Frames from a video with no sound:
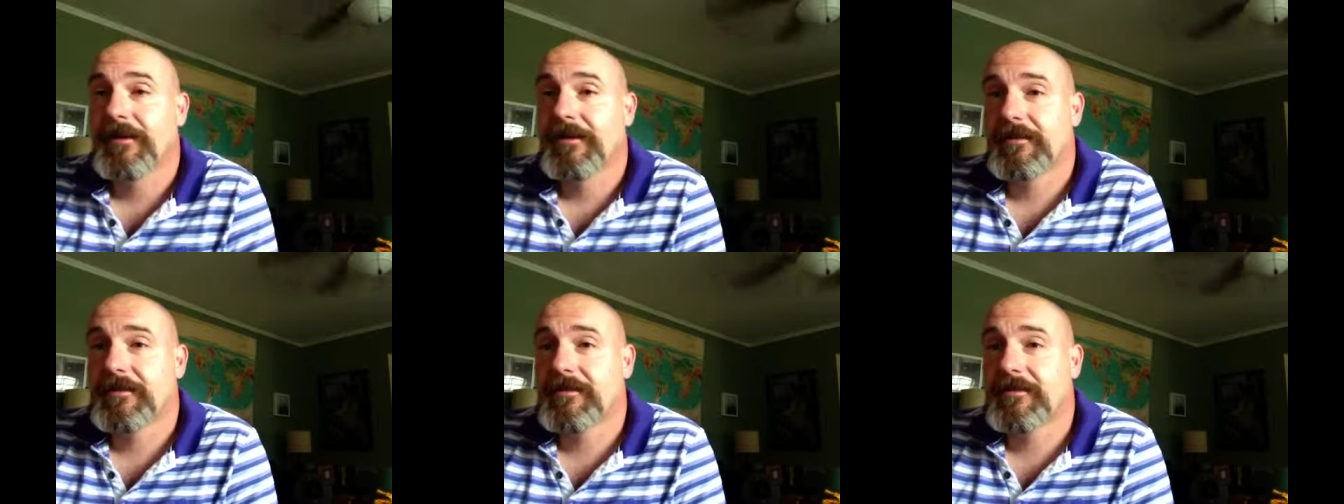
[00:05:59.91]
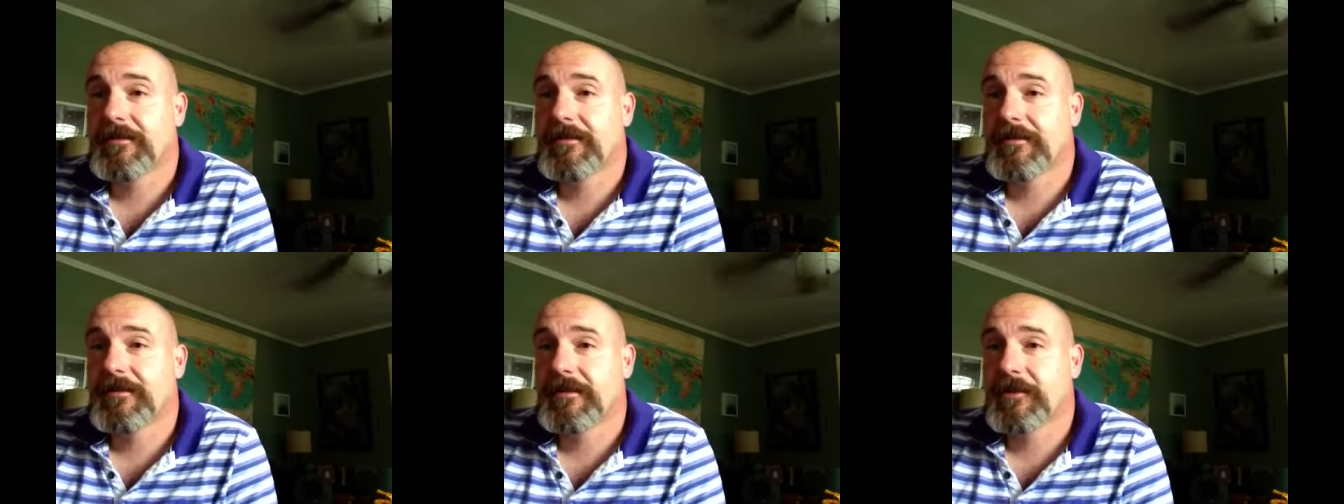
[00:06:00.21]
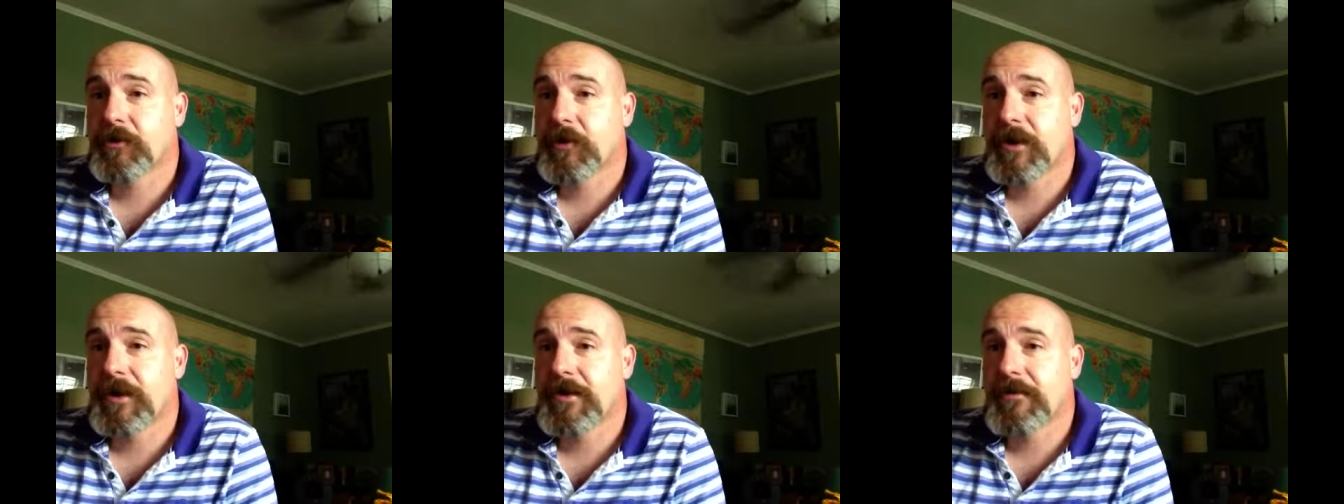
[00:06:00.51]
the
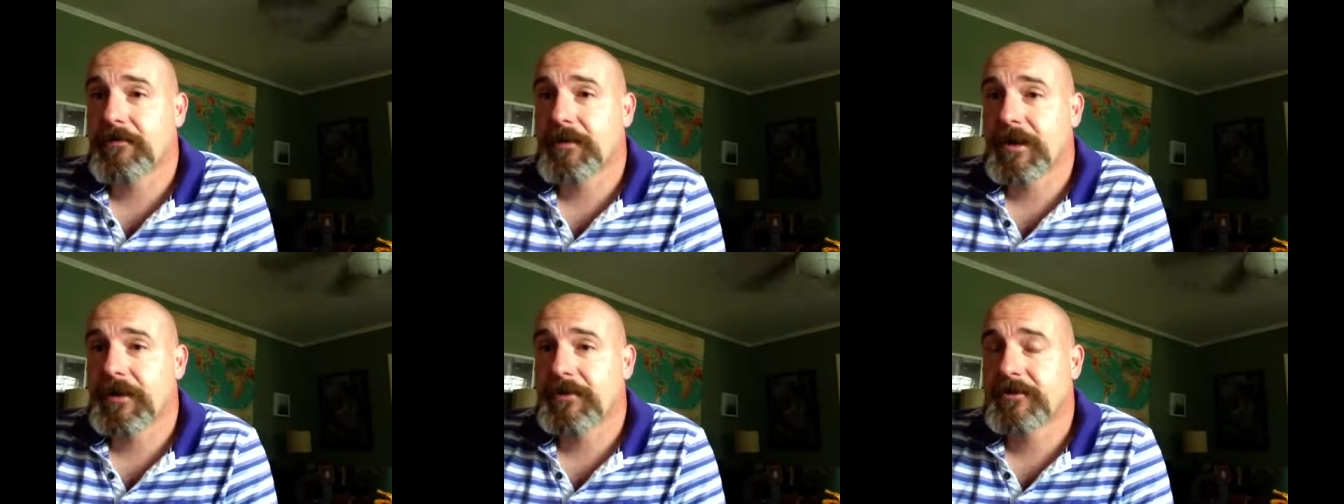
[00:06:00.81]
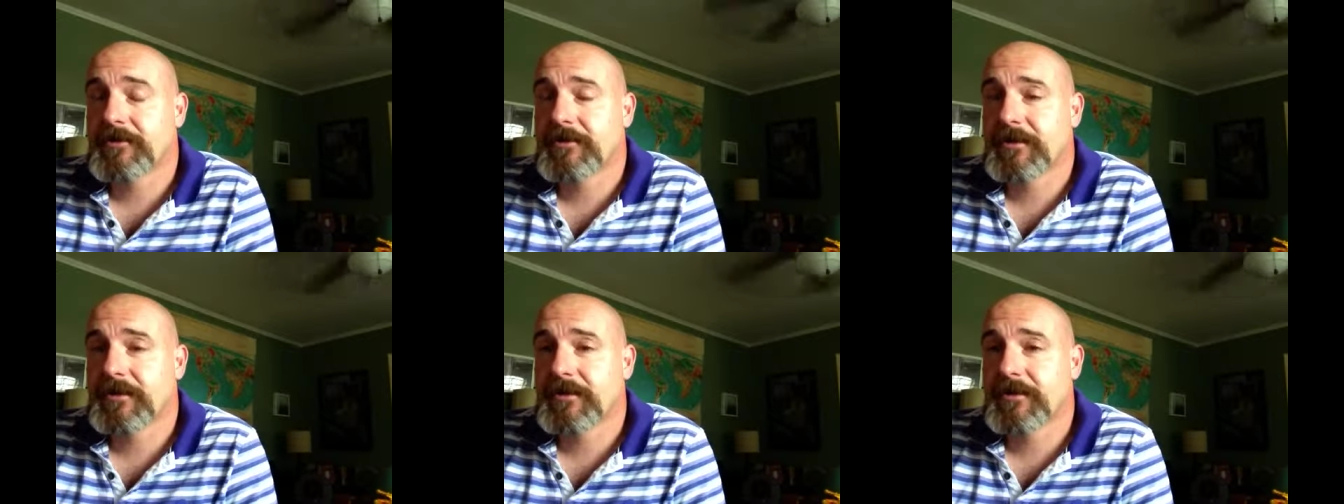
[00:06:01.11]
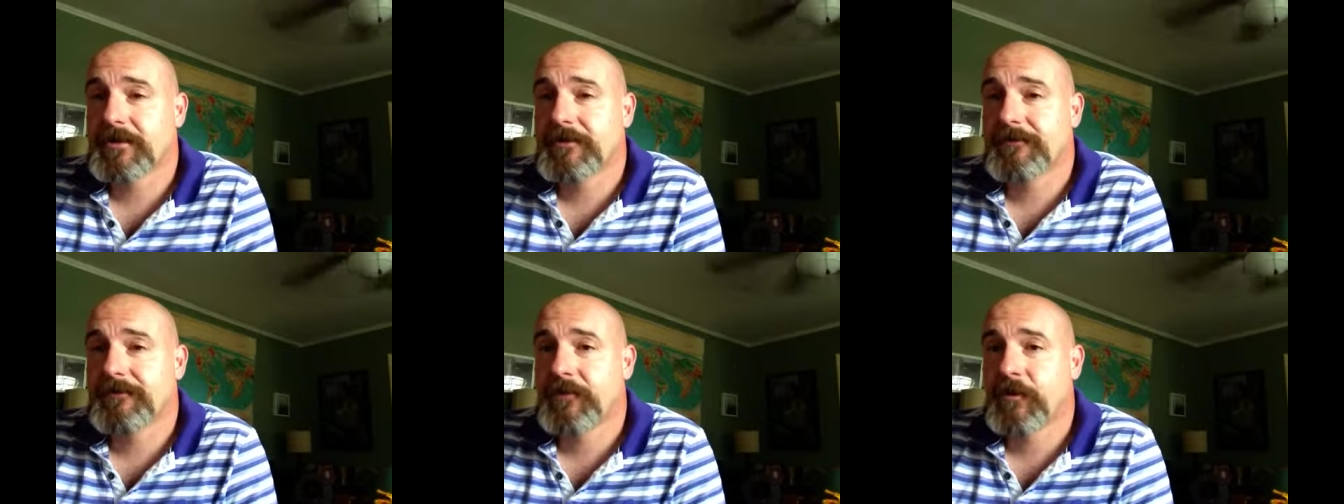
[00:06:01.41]
grading
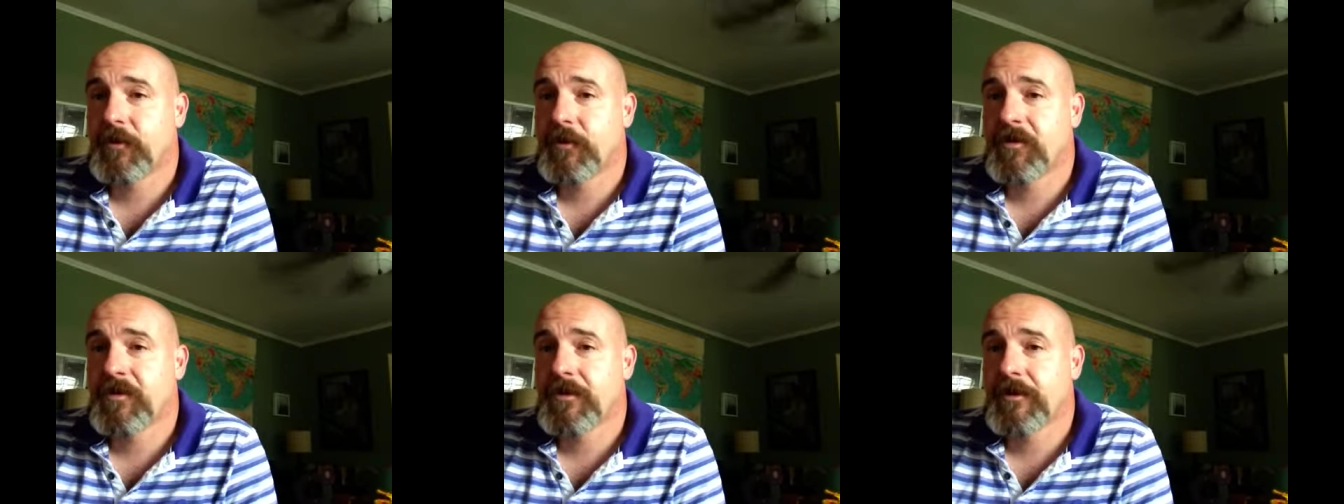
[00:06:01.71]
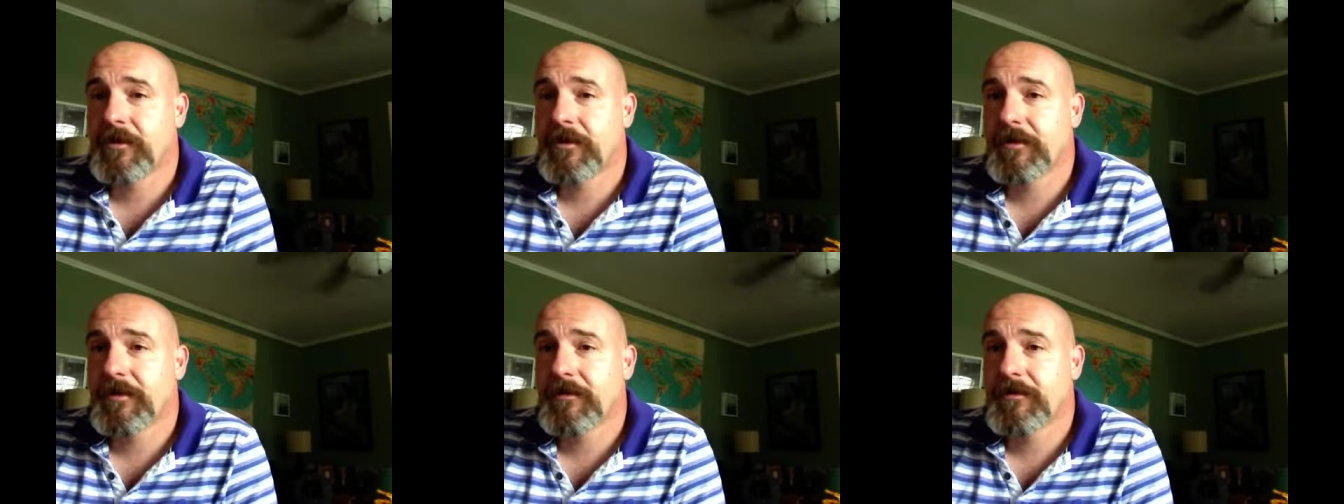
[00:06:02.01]
matrix for